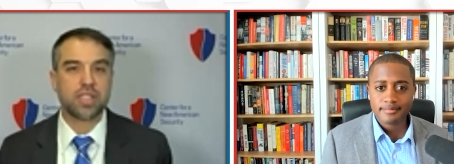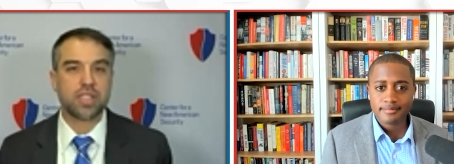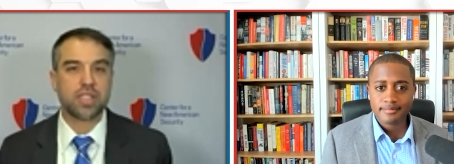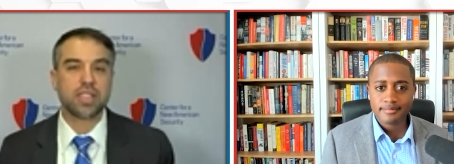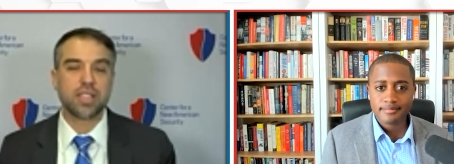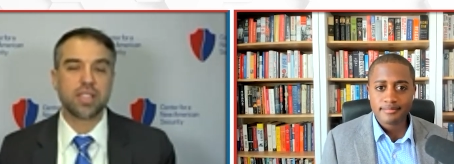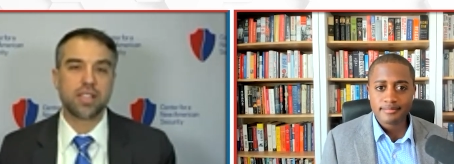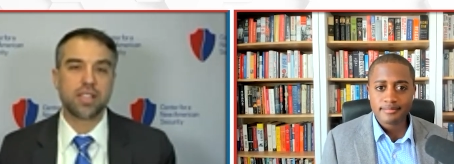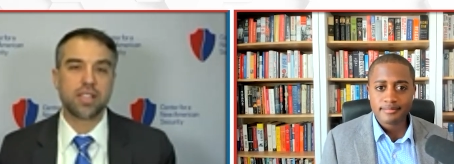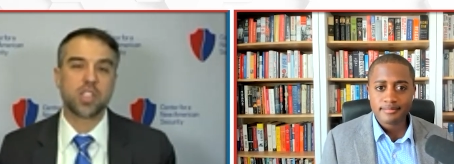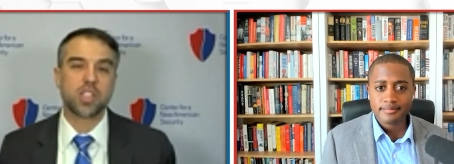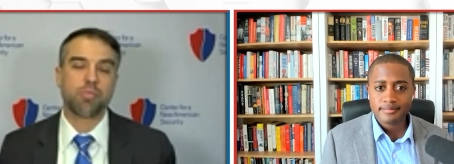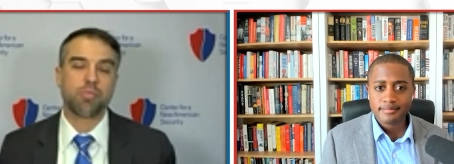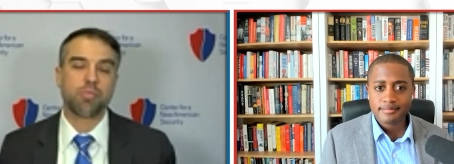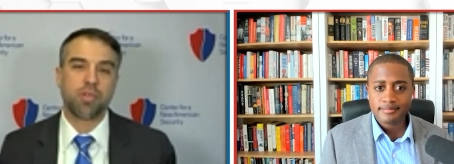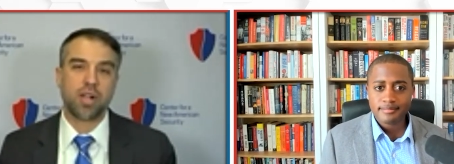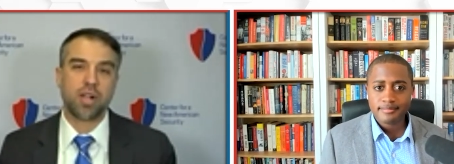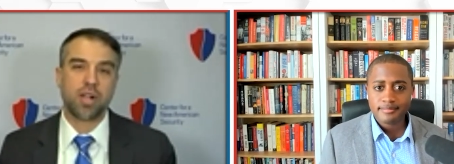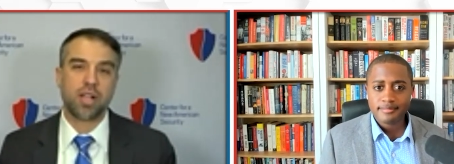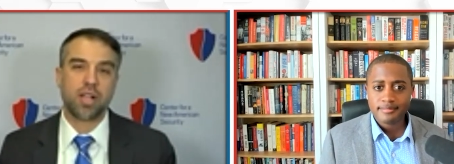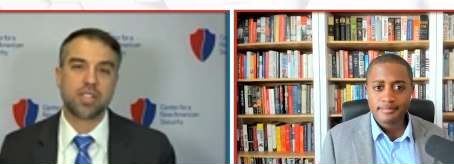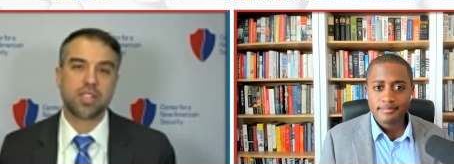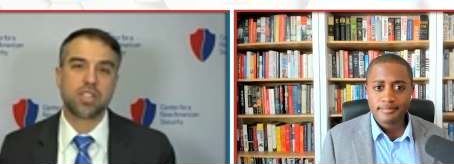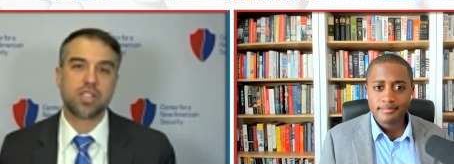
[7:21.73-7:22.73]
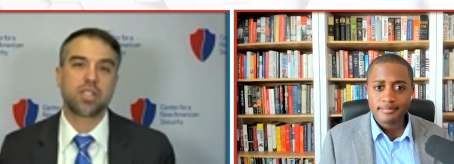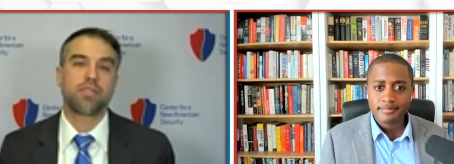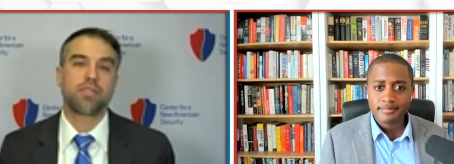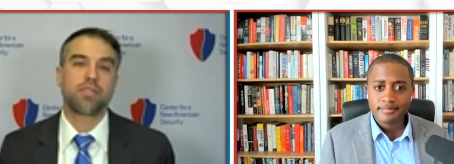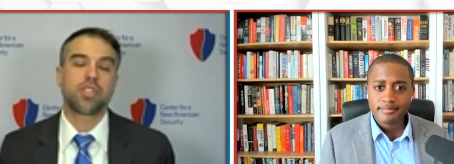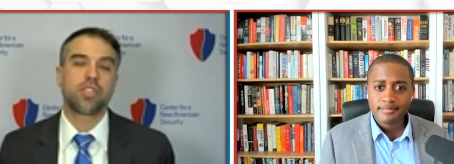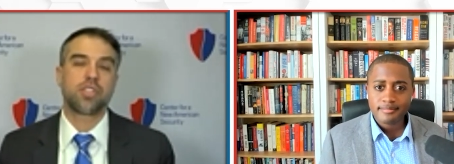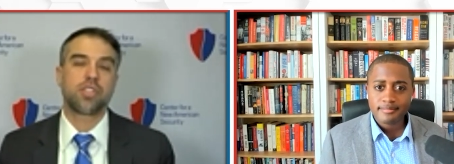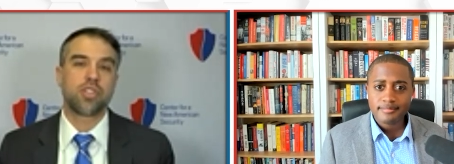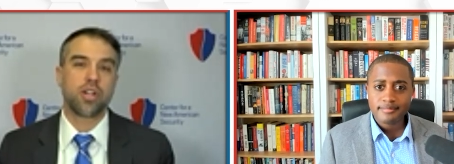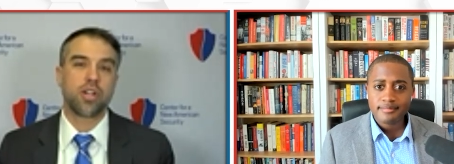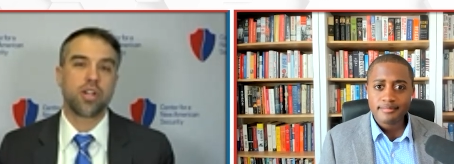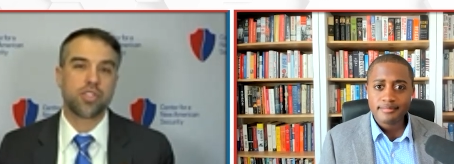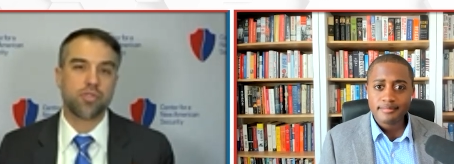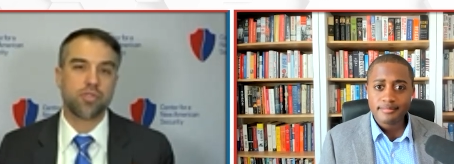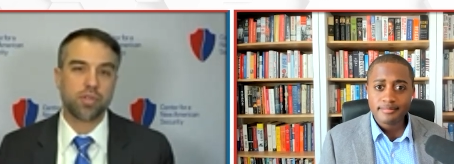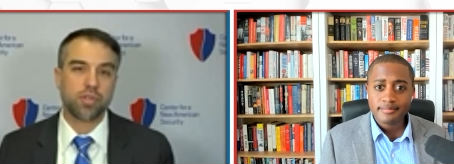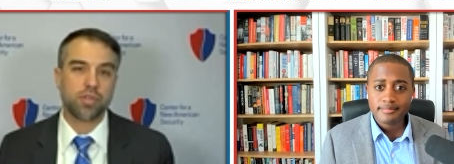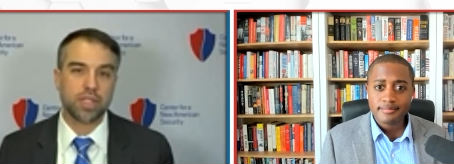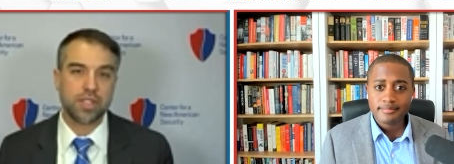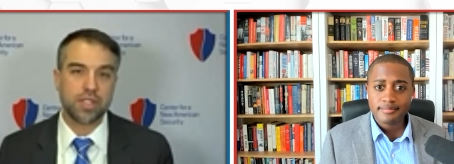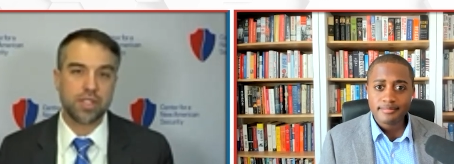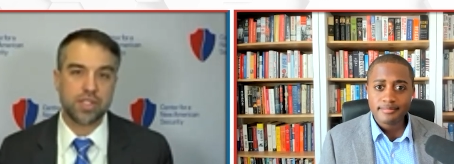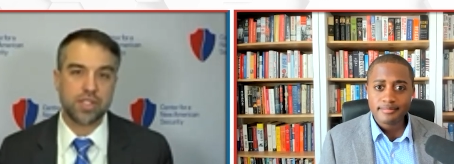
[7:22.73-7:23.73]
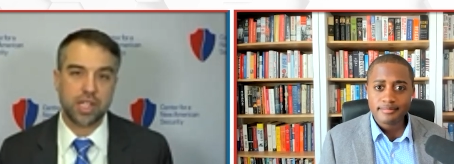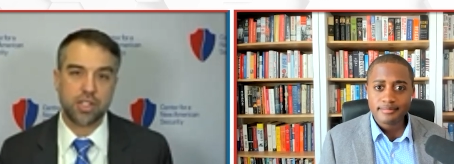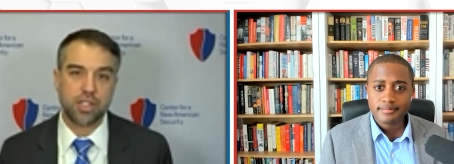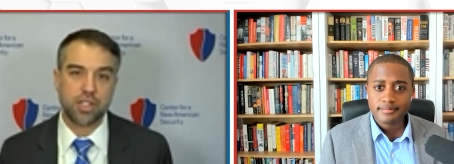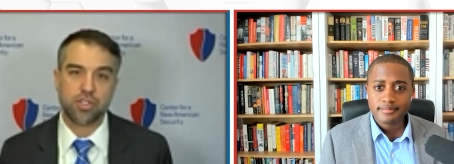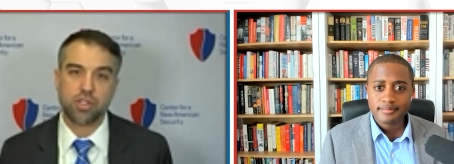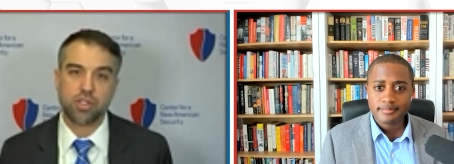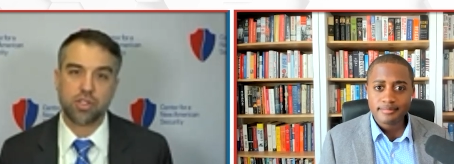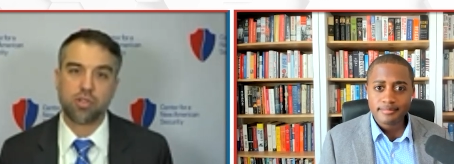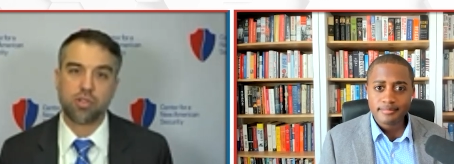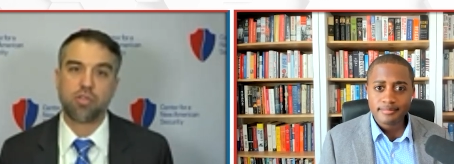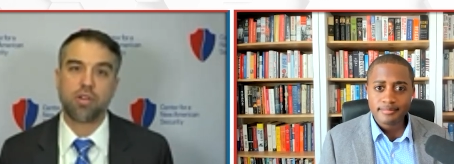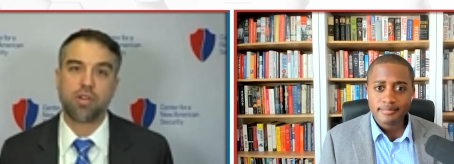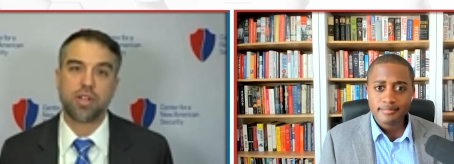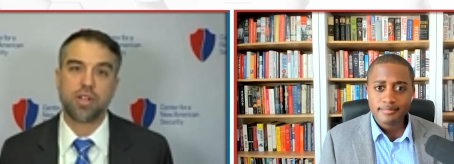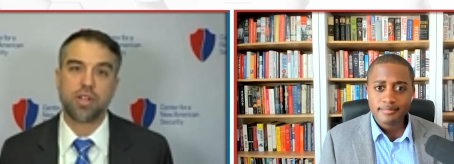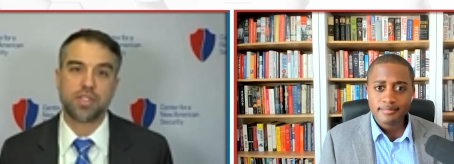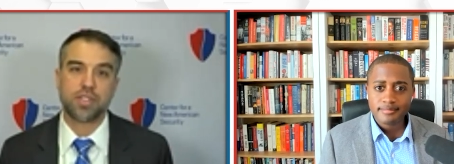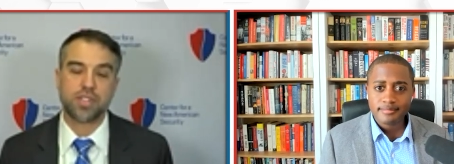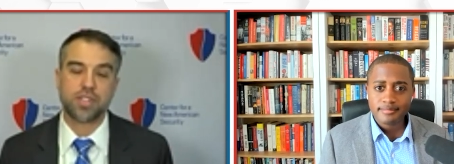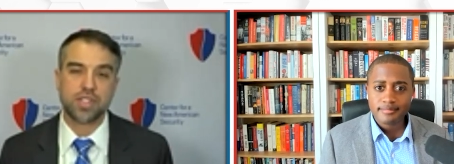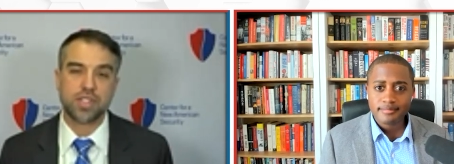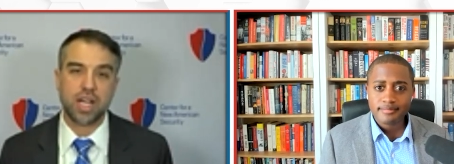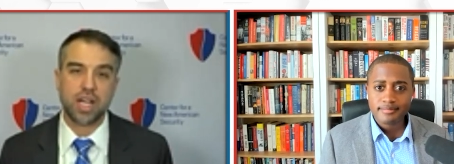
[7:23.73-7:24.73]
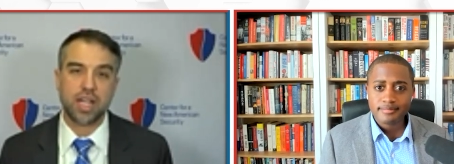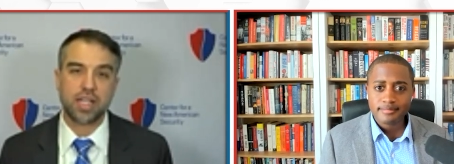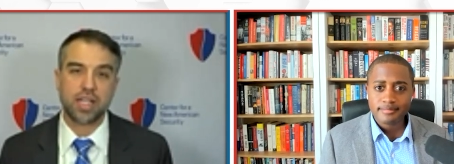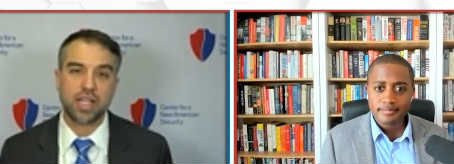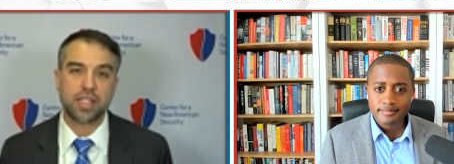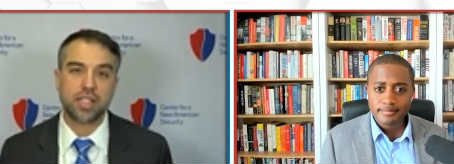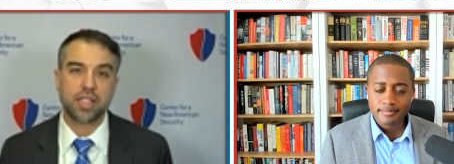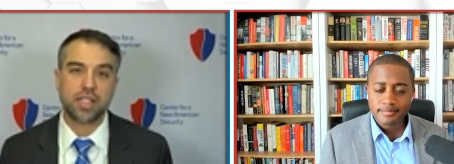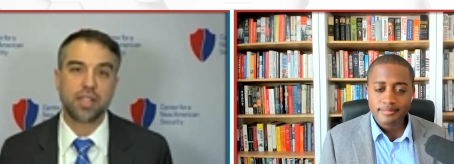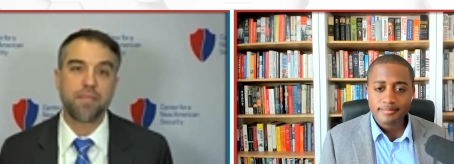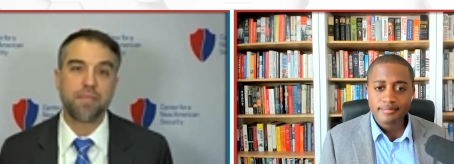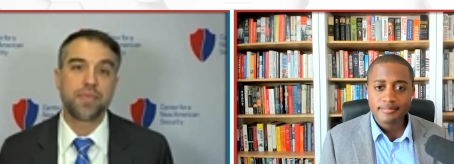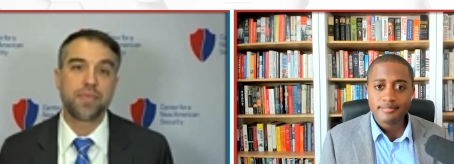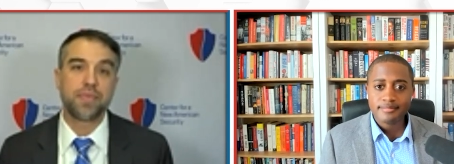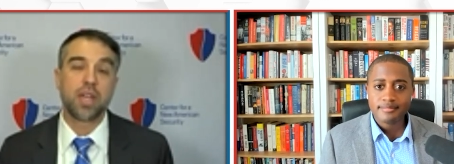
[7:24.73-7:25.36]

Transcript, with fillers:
Speaker 1: led this process of industrialization across society